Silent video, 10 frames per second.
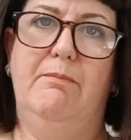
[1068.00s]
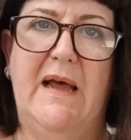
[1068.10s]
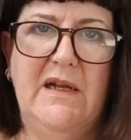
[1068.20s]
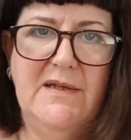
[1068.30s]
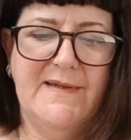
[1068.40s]

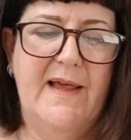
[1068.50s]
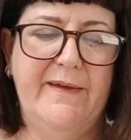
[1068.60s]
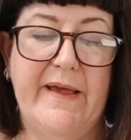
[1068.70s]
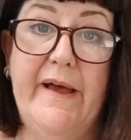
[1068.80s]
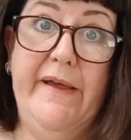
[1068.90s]
melons
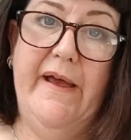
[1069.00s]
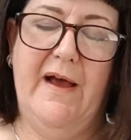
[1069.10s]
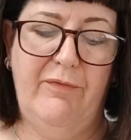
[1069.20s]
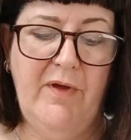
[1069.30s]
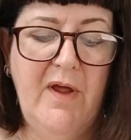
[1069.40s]
like I
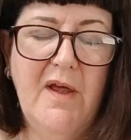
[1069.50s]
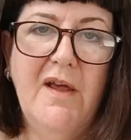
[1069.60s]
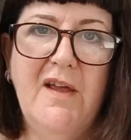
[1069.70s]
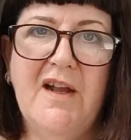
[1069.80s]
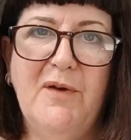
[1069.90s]
have,
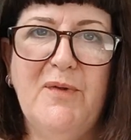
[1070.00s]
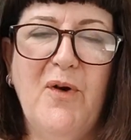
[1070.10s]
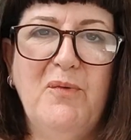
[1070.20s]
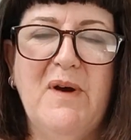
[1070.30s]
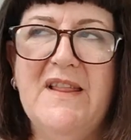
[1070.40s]
you
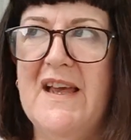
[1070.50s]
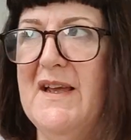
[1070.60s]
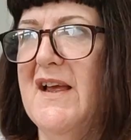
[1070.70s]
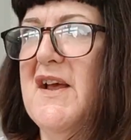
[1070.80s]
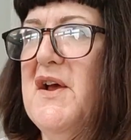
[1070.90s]
know, when they,